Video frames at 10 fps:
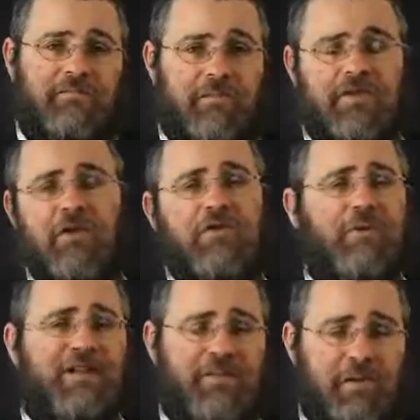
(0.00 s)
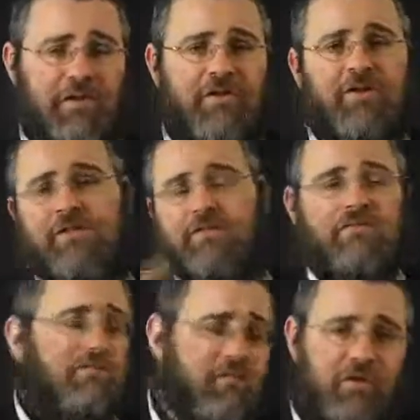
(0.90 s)
There's no responsibility.
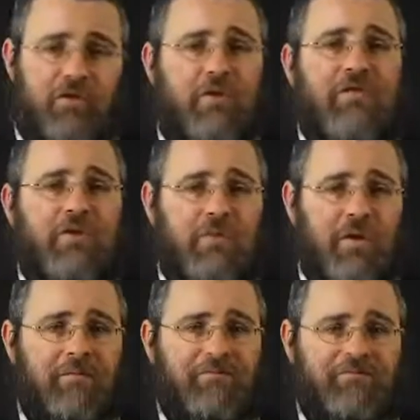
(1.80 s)
You do whatever you want.